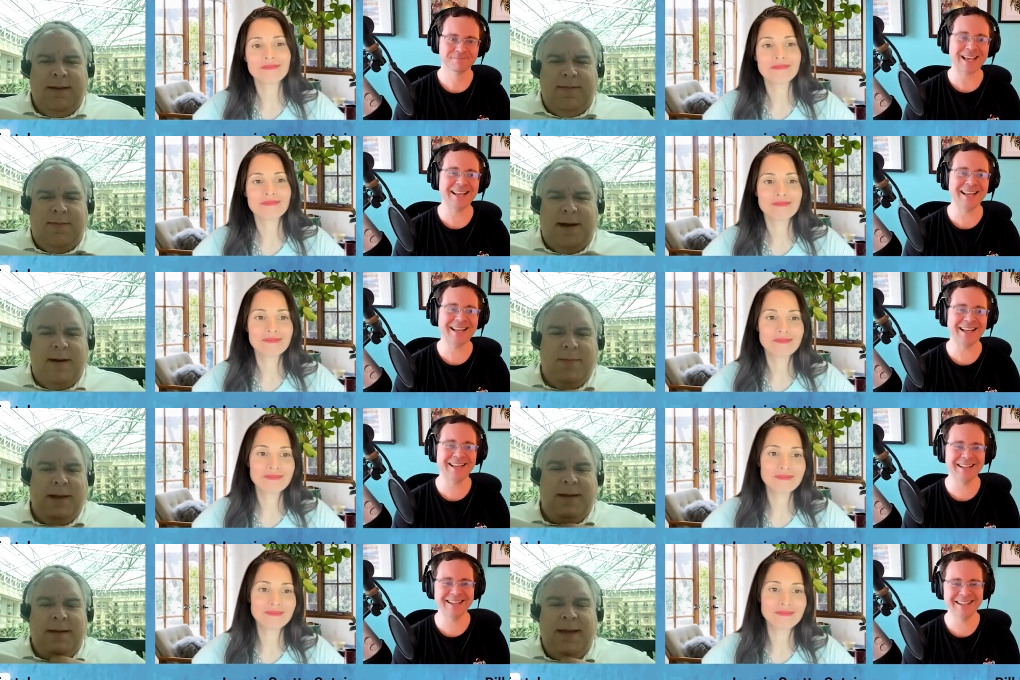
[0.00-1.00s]
Speaker 1: inspired
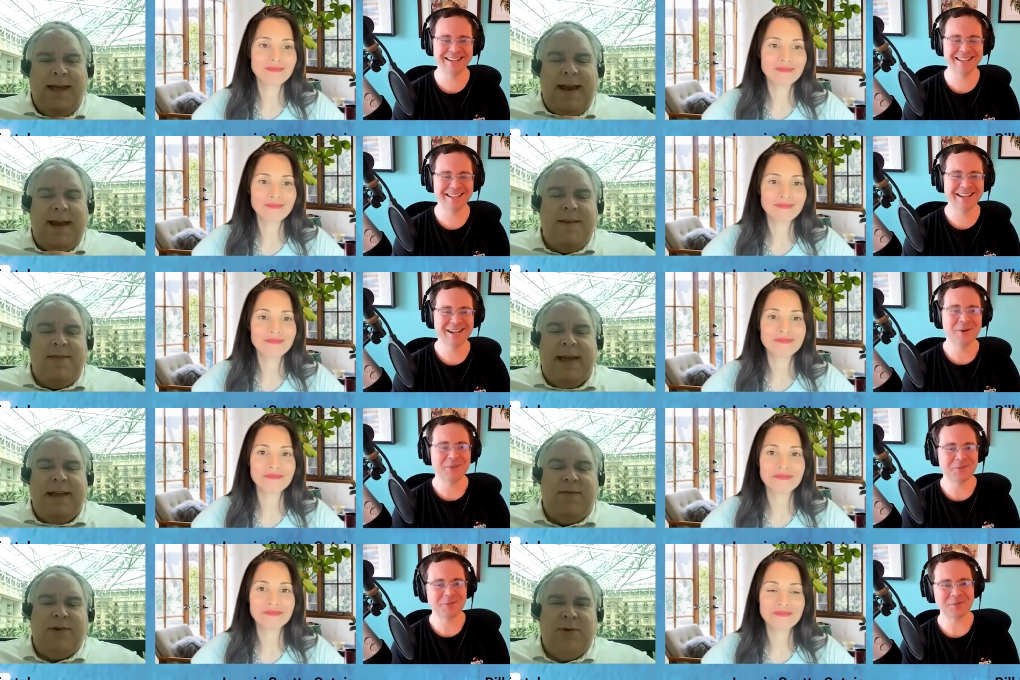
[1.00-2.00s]
me. And, and,
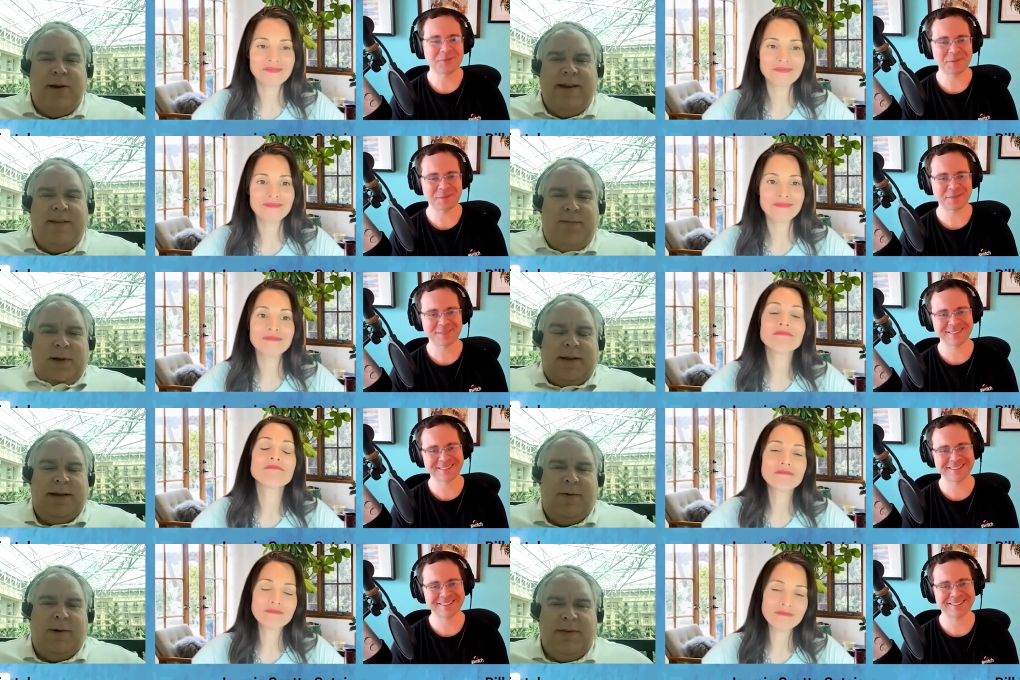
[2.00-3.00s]
thank you for joining us, Bill.
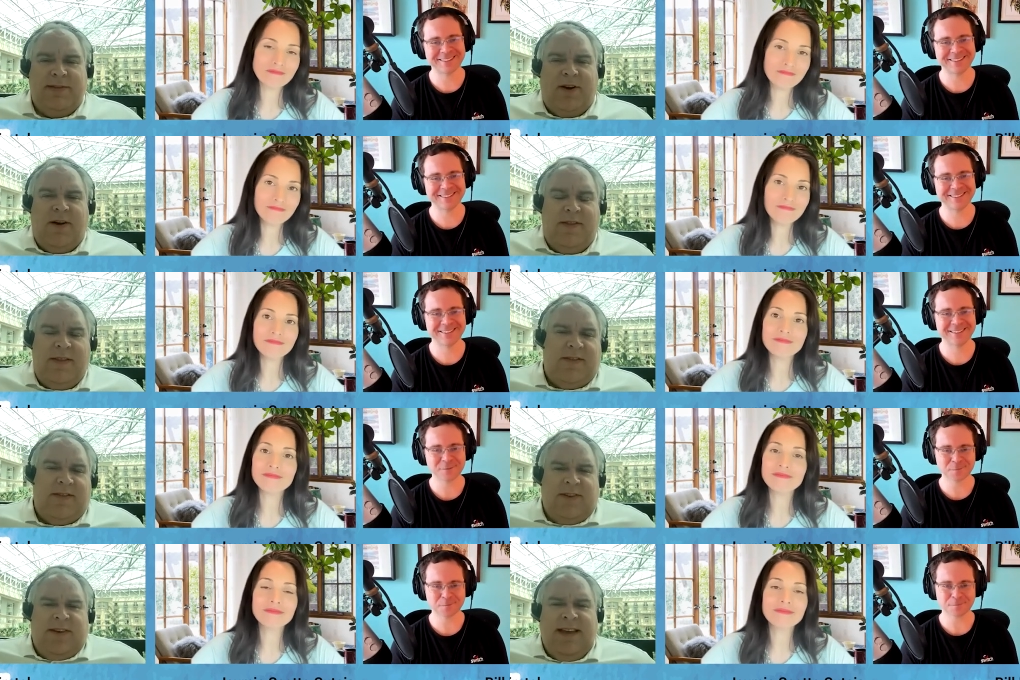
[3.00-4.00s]
You know, when we started
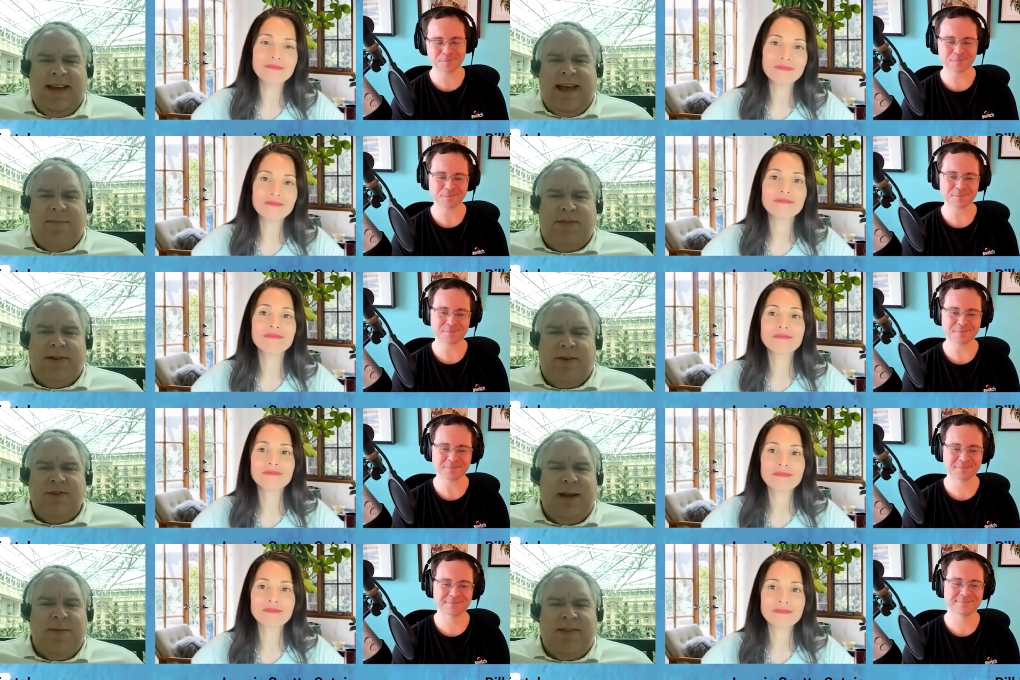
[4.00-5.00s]
this
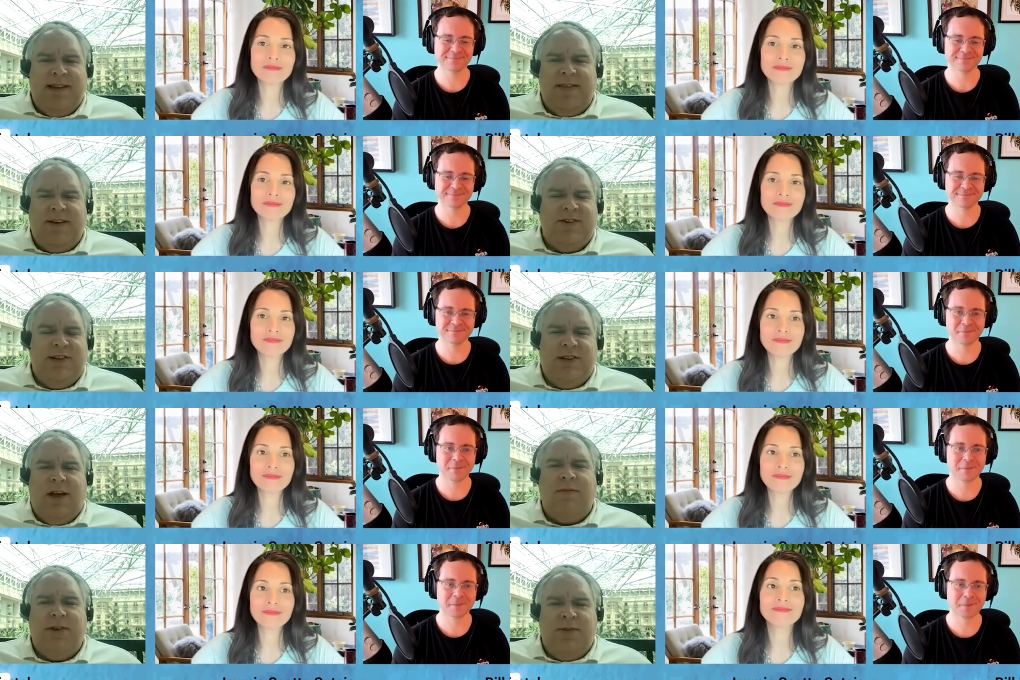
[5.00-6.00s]
episode, Jaymie said that she
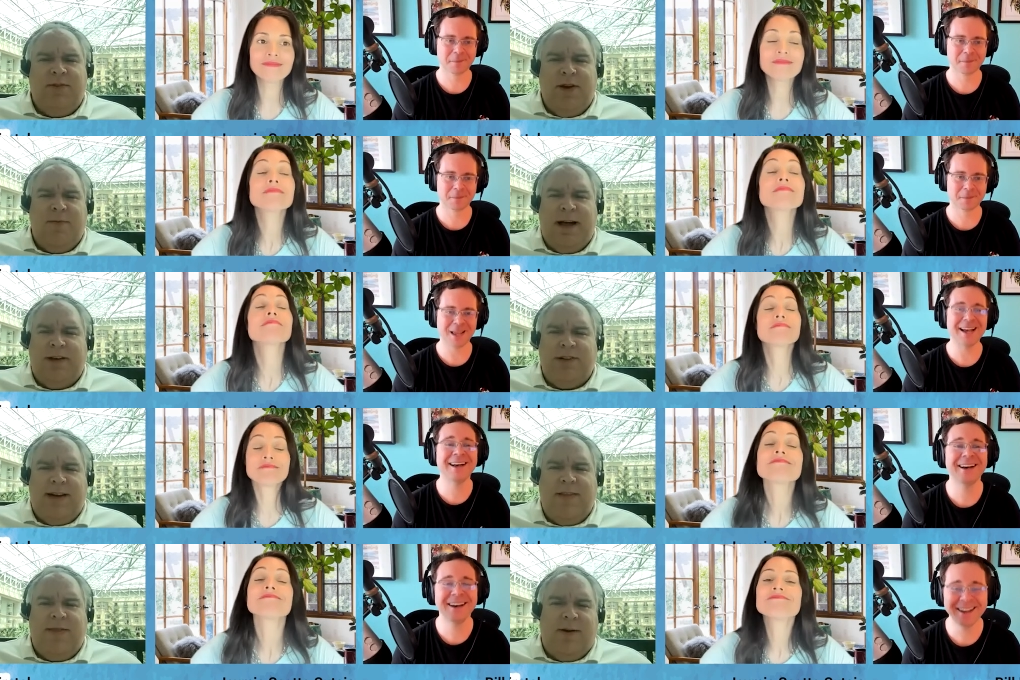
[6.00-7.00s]
loved you so much,
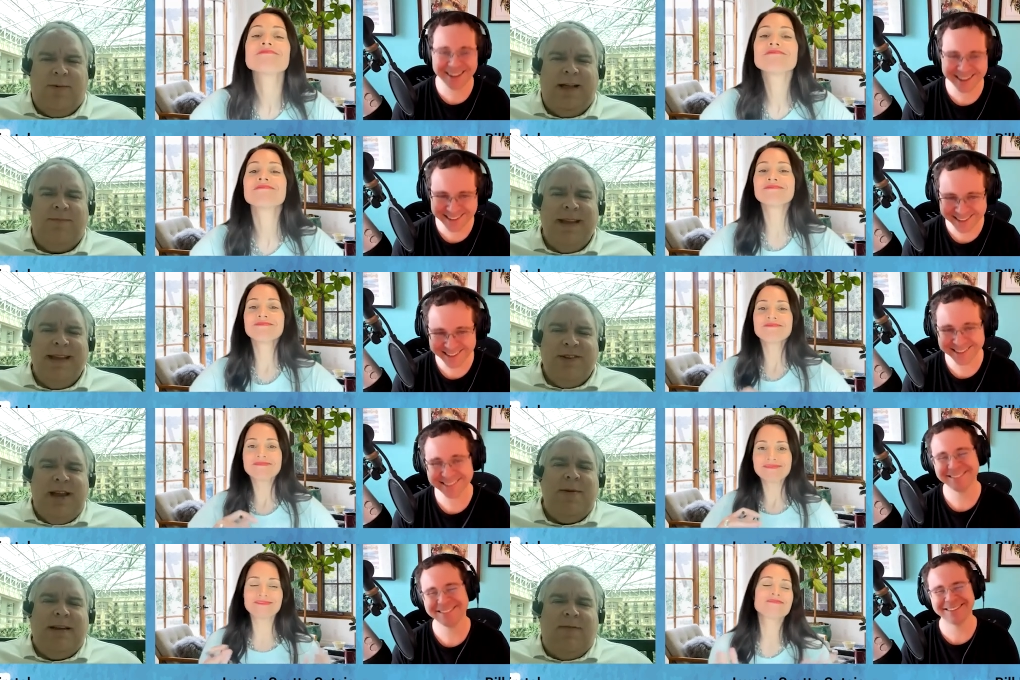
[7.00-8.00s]
and I thought, well,
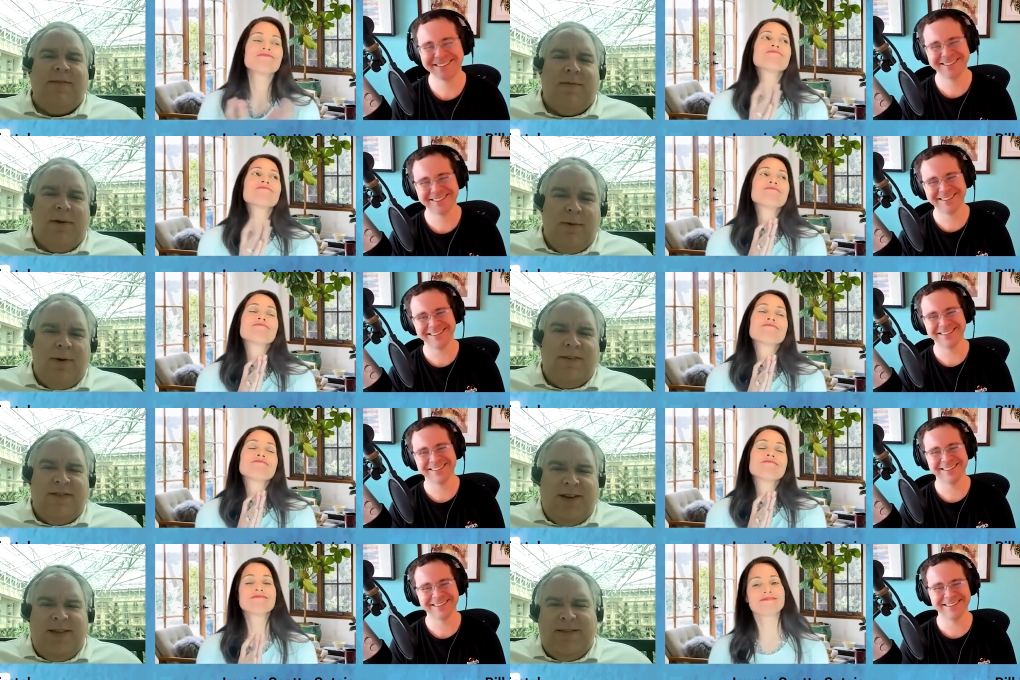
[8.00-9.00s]
Jaymie loves everyone,
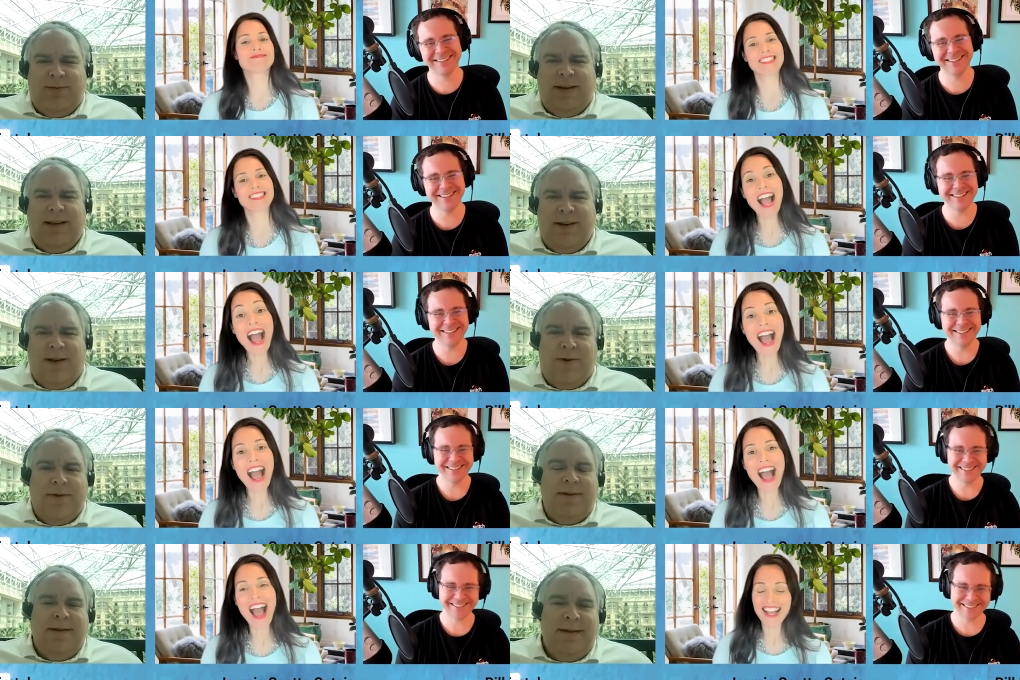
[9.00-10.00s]
so that's really
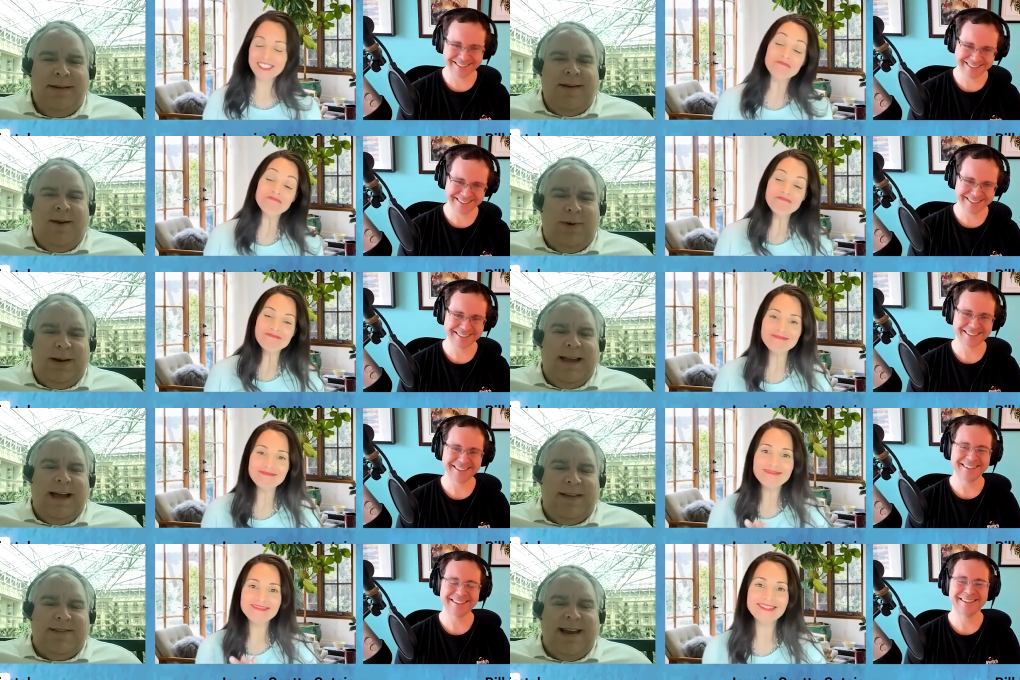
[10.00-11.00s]
no no really
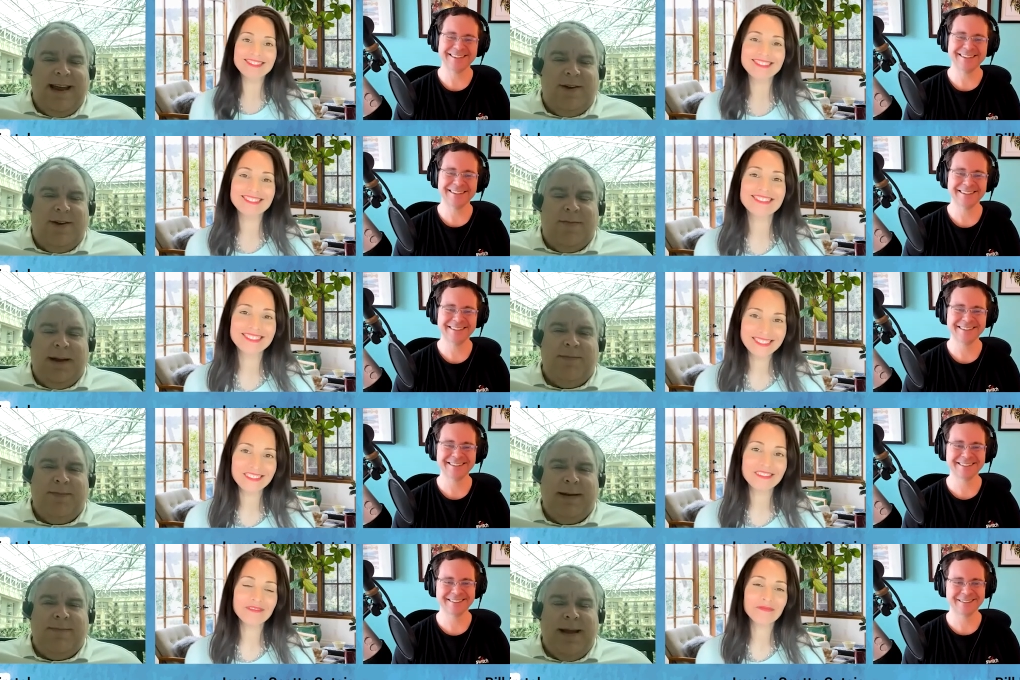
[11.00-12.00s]
high standard. But
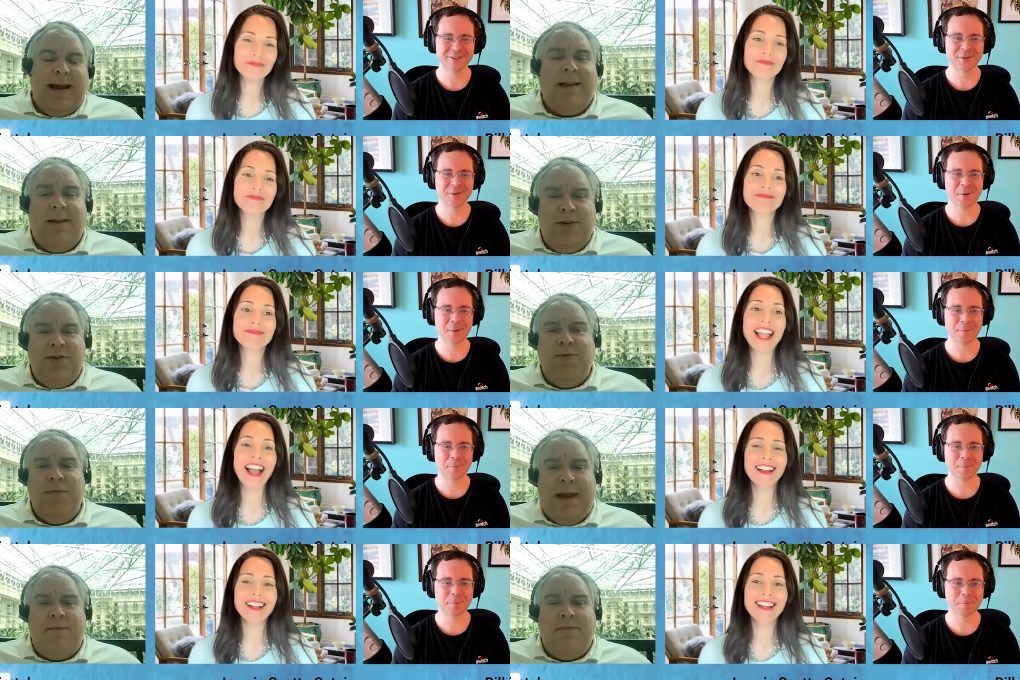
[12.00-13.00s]
but man, I love you too,
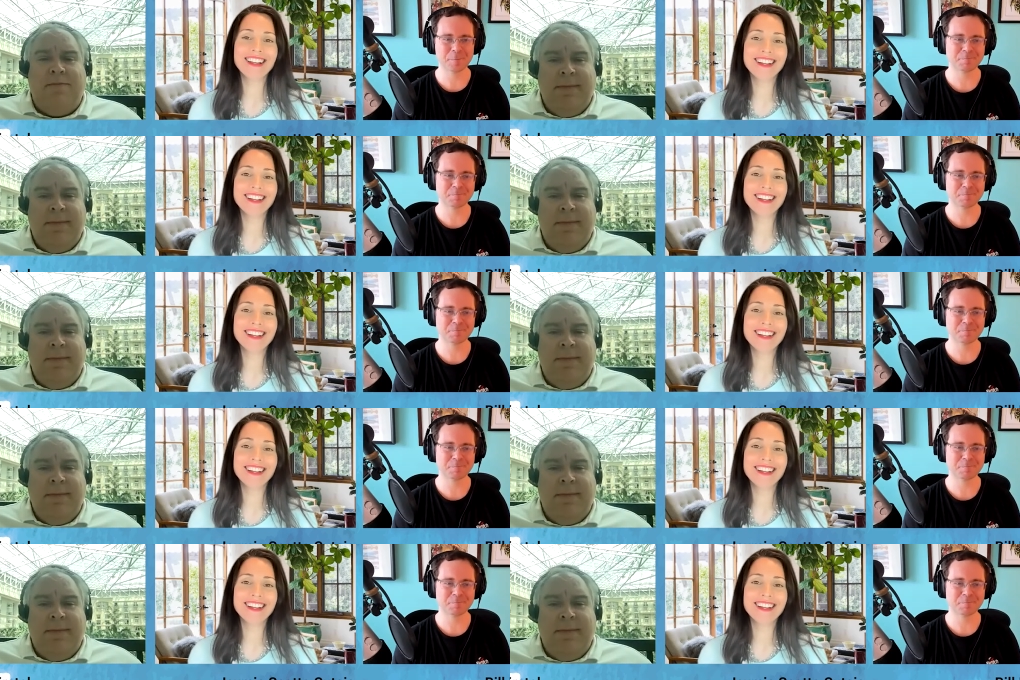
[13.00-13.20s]
man.